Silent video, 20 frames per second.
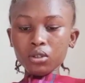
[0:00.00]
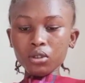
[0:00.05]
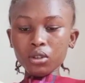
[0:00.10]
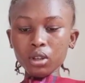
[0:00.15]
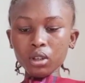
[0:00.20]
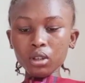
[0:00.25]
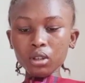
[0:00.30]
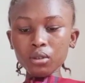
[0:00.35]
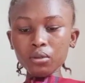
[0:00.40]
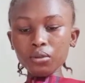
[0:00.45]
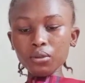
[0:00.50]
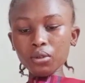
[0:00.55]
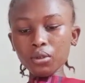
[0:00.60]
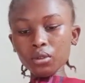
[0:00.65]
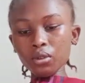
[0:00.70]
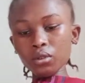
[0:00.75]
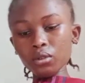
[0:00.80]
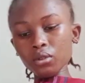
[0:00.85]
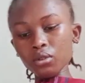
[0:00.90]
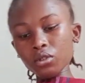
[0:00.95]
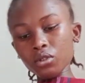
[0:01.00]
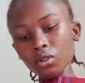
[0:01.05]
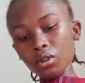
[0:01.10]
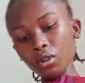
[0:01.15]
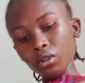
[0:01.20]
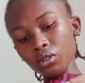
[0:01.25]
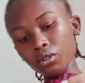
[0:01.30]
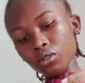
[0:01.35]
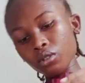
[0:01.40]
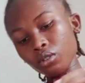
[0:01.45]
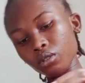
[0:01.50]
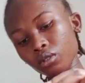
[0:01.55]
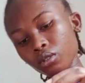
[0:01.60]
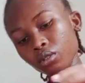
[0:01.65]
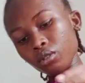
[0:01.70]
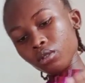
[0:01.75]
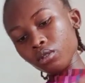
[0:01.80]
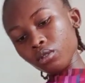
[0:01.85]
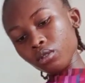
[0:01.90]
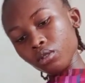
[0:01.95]
Checking for the
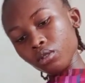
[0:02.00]
charger